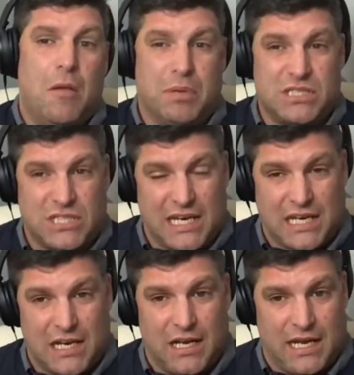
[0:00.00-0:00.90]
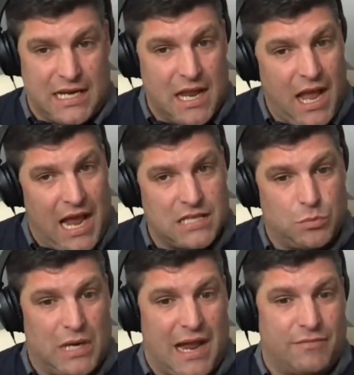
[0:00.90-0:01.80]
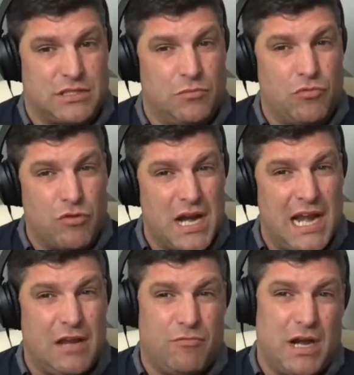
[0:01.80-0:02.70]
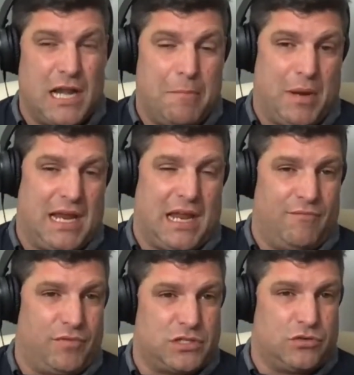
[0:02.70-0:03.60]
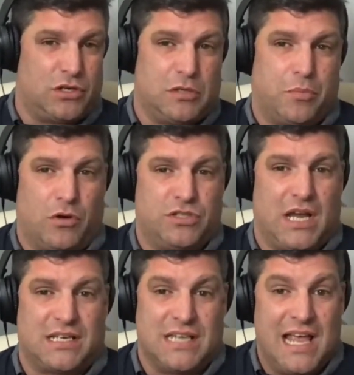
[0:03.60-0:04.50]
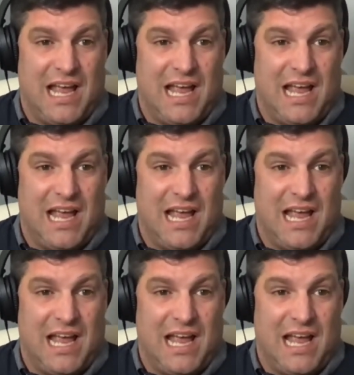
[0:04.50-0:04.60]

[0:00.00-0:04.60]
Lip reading: particularly as we have some really, really big infrastructure projects